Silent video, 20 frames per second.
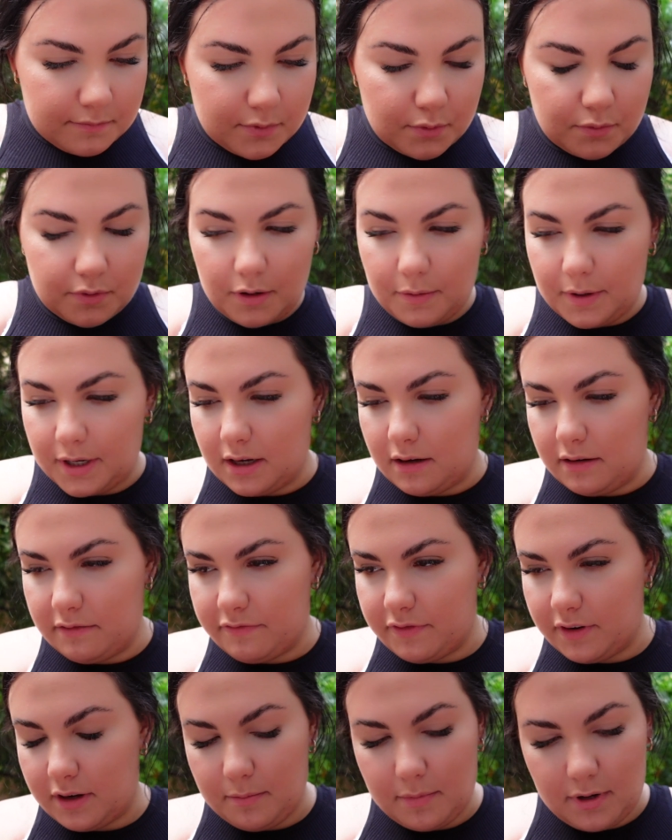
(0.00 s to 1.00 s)
although I can't
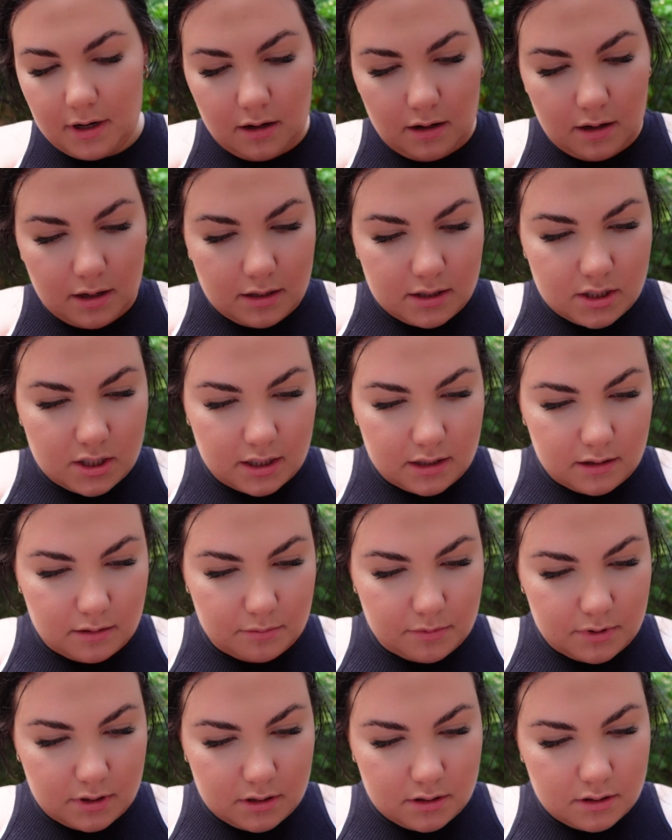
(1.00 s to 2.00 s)
find my eyeshadow
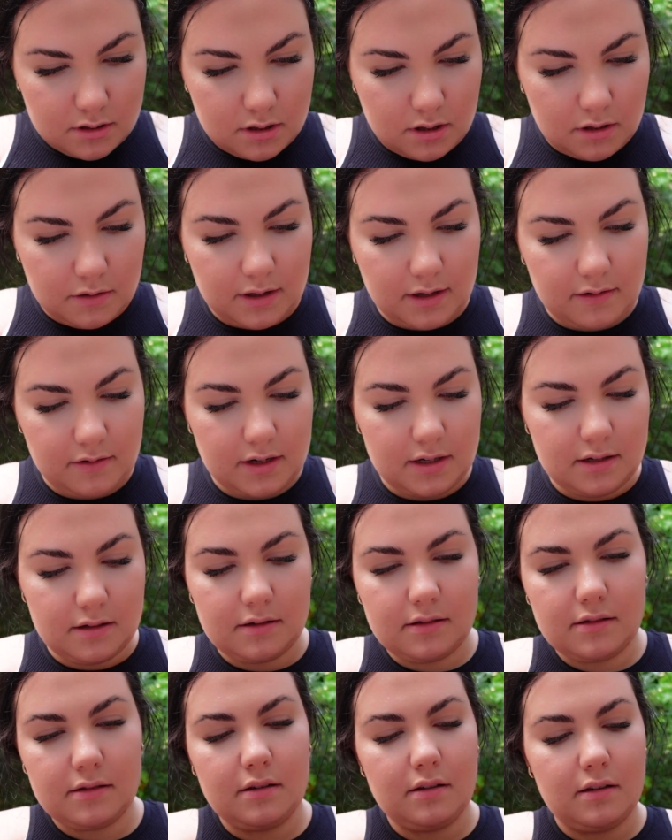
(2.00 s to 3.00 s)
brush. Oh, there it is.